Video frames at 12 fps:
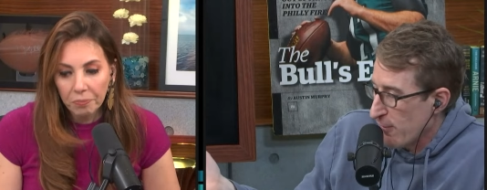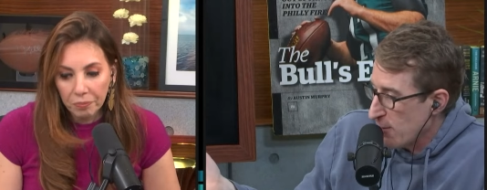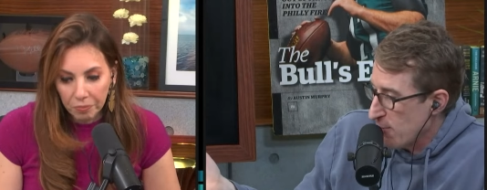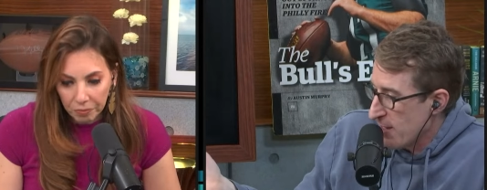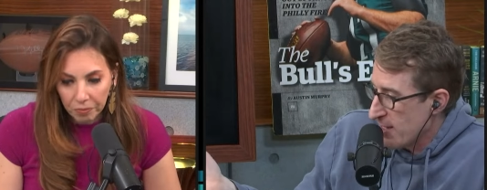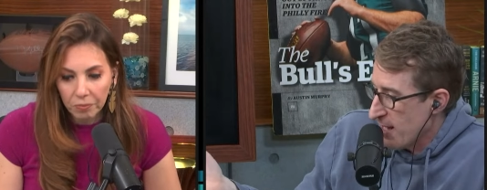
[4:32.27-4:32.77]
Speaker 1: fifty
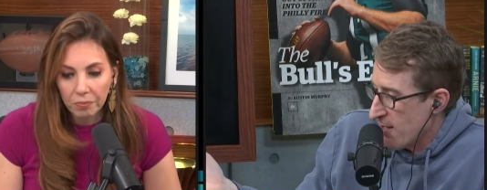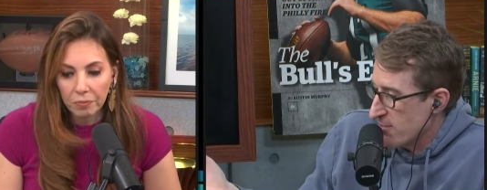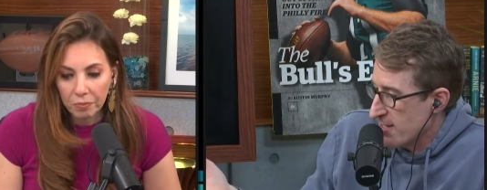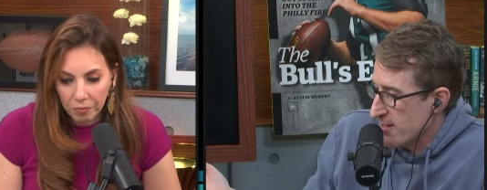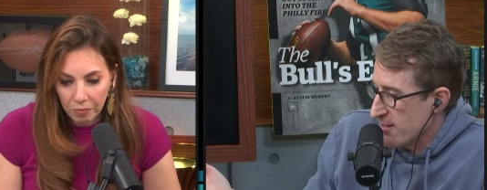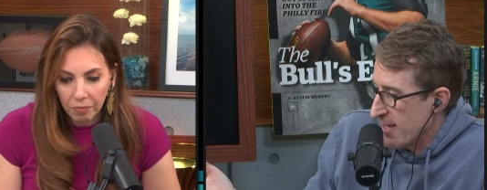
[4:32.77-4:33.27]
million dollar
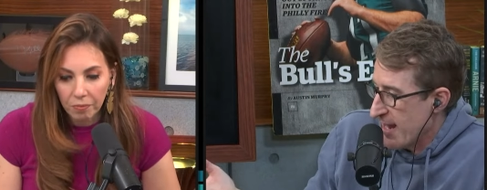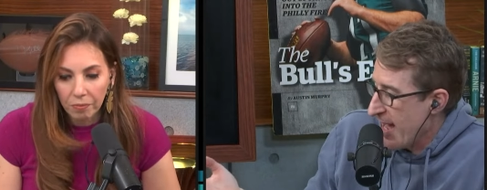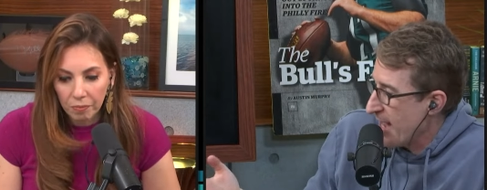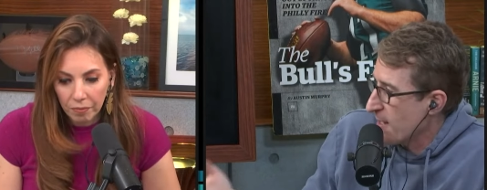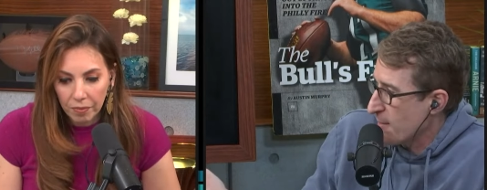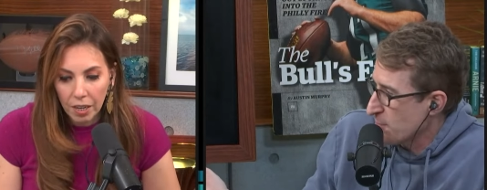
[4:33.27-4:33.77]
deal that
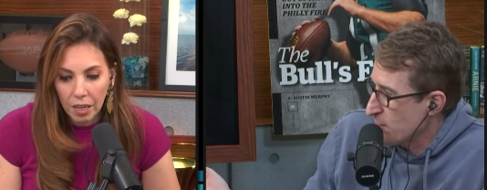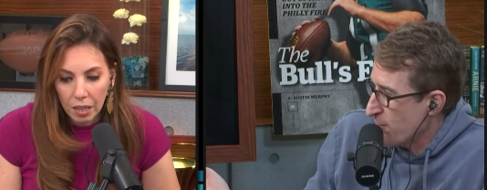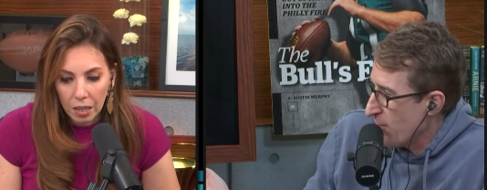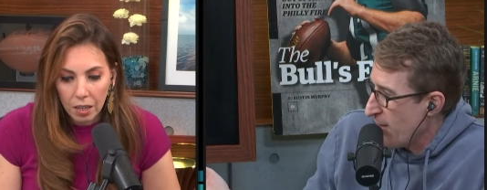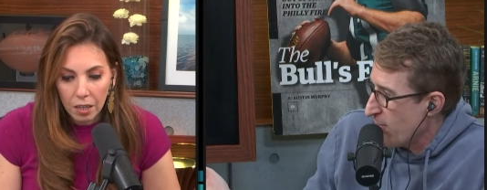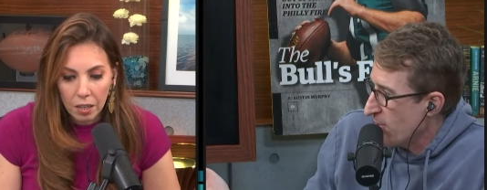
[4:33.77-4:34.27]
handcuffs you
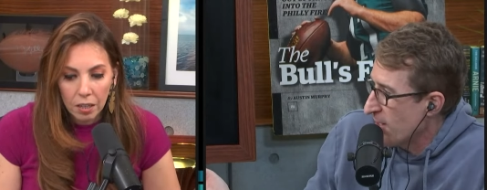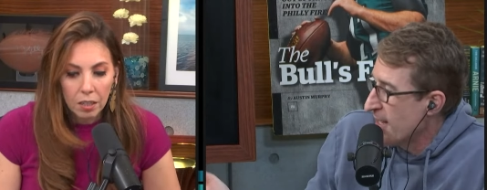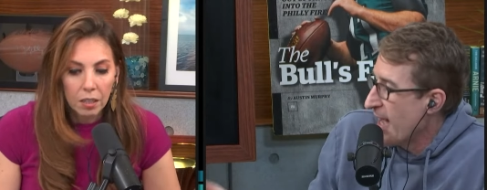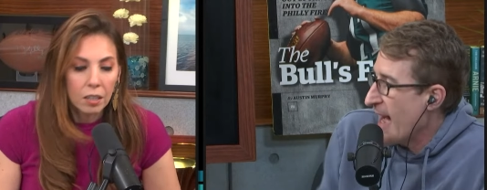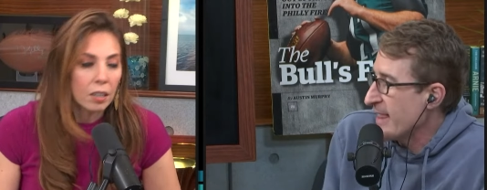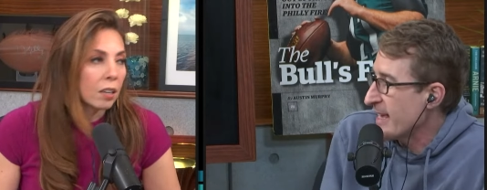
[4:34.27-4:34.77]
forever?
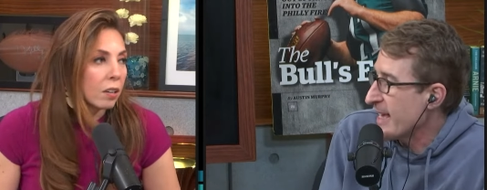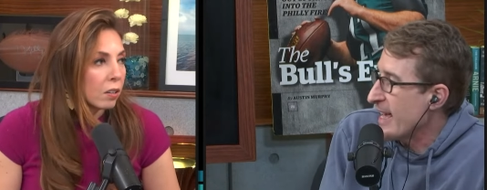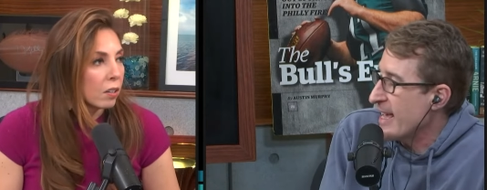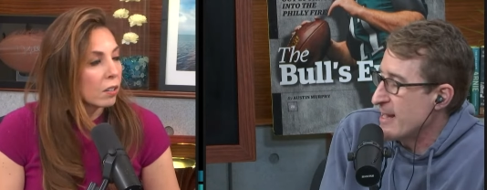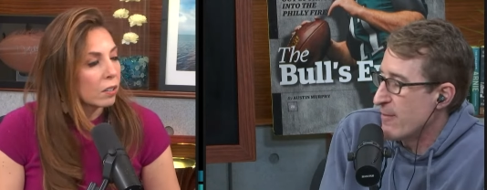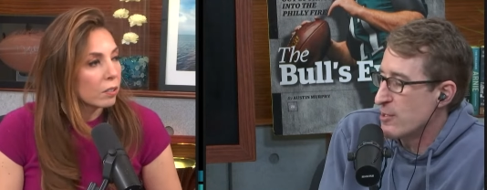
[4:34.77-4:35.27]
I think
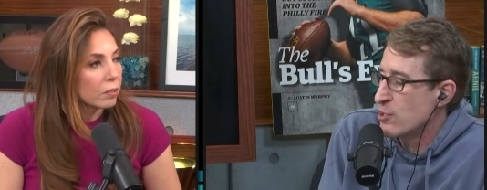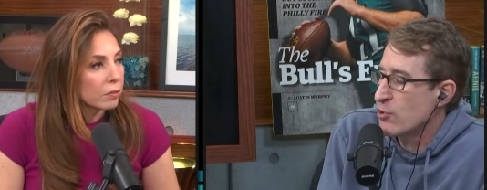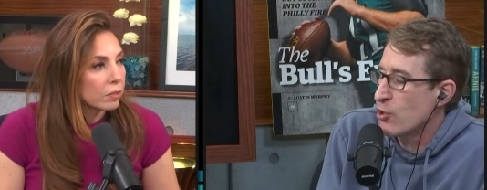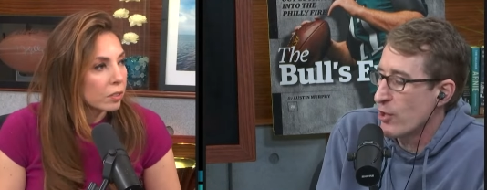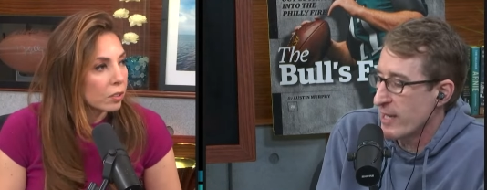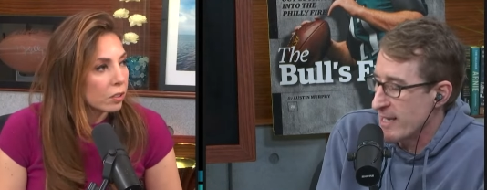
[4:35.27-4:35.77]
you
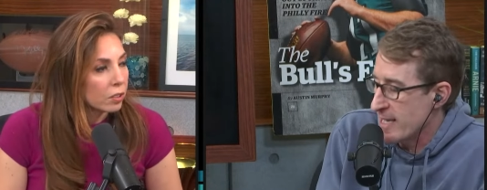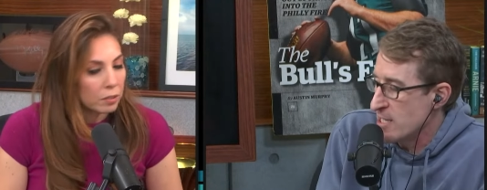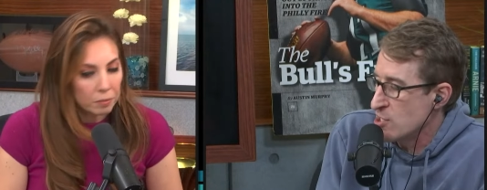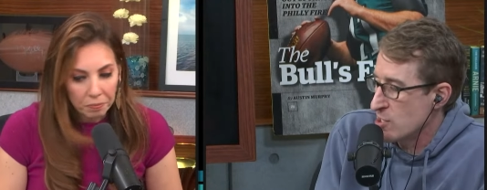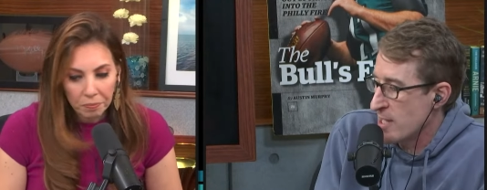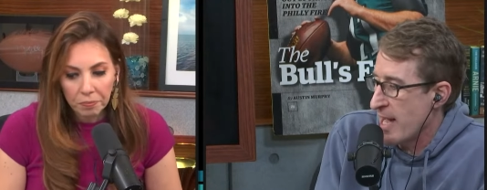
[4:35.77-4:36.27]
could look at
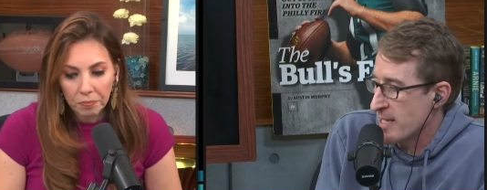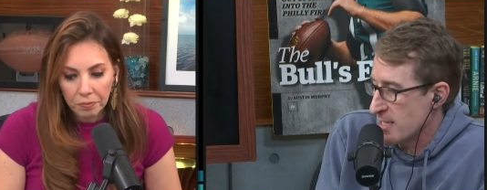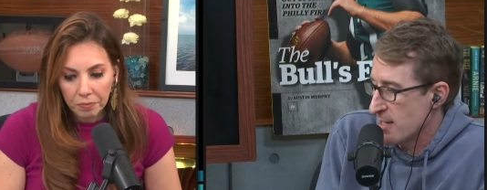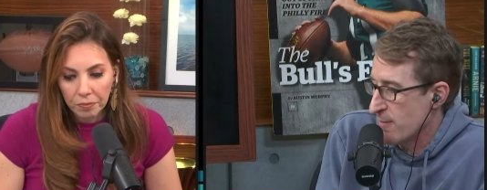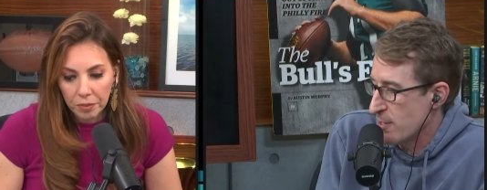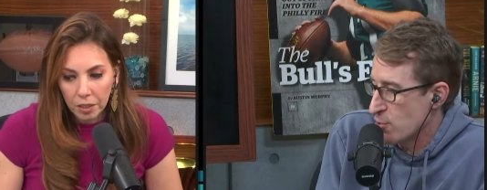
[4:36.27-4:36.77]
each case
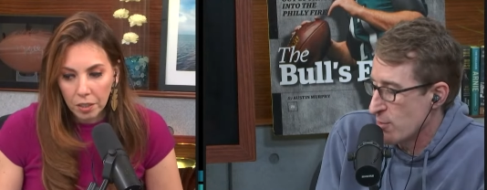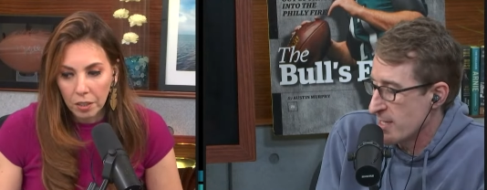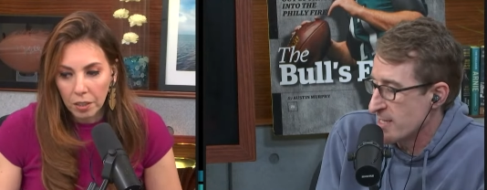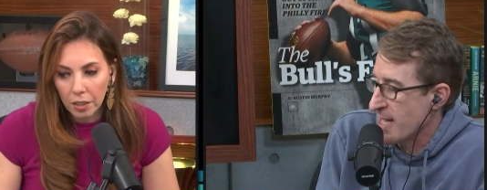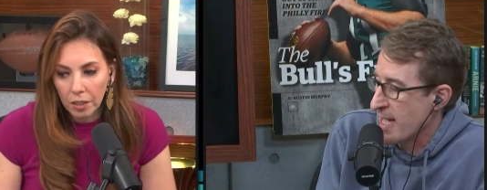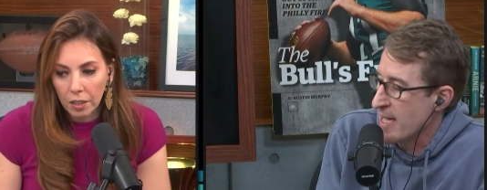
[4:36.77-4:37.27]
individually
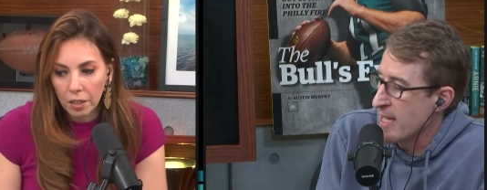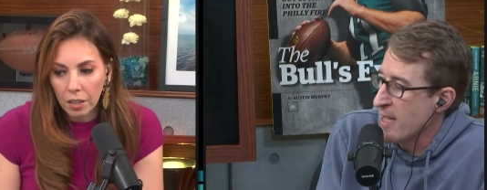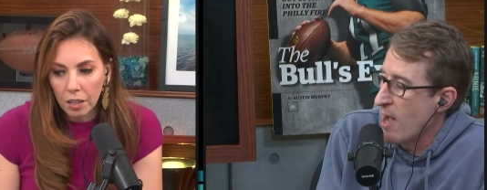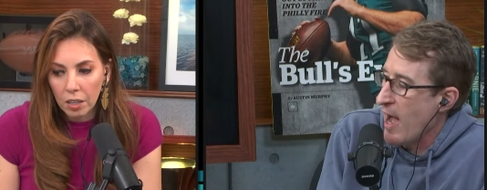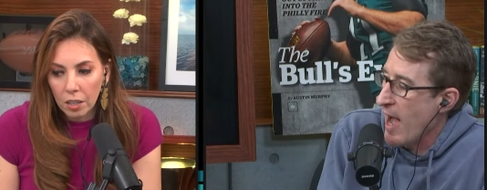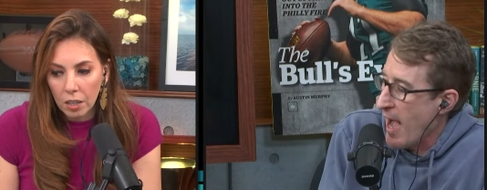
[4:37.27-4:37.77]
and say,
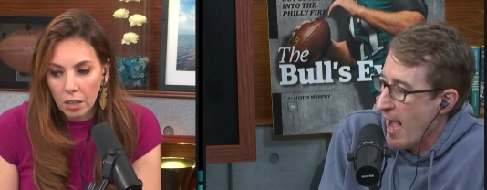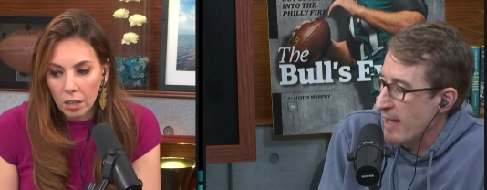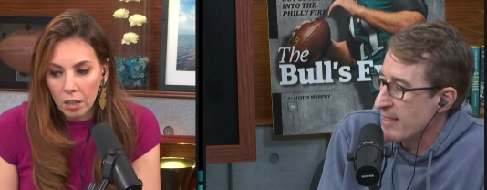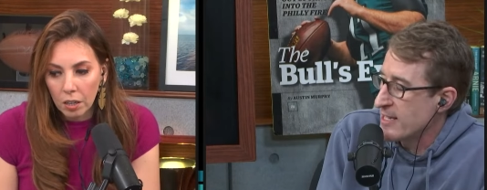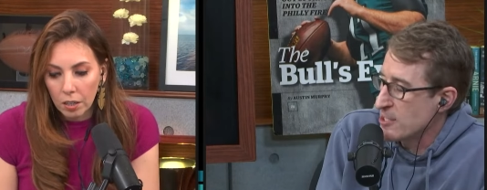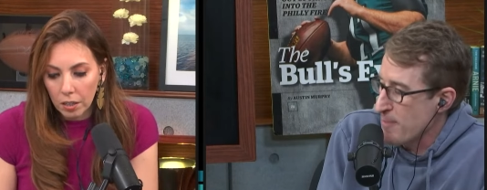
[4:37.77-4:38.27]
ah,
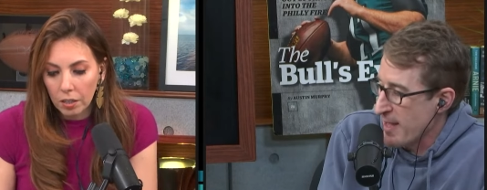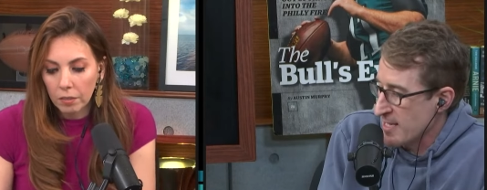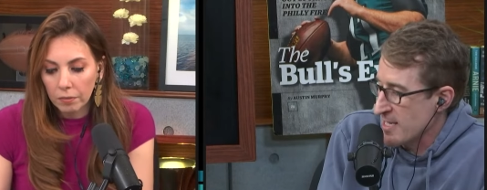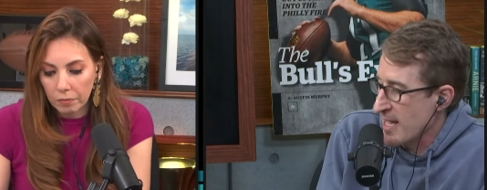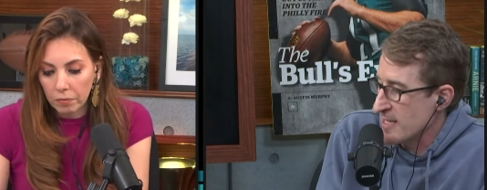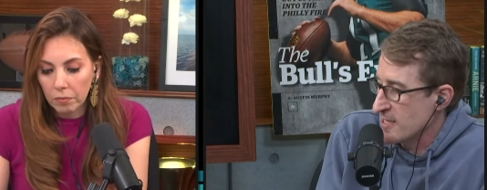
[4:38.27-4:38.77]
this makes
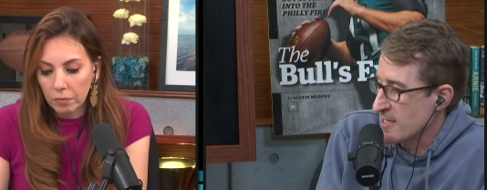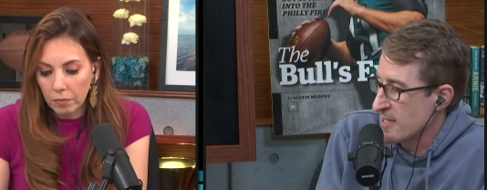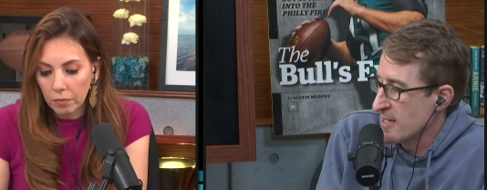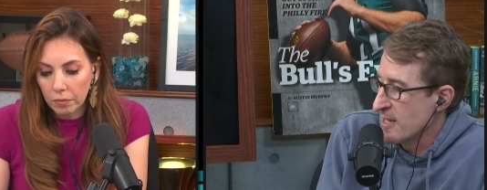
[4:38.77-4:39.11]
sense.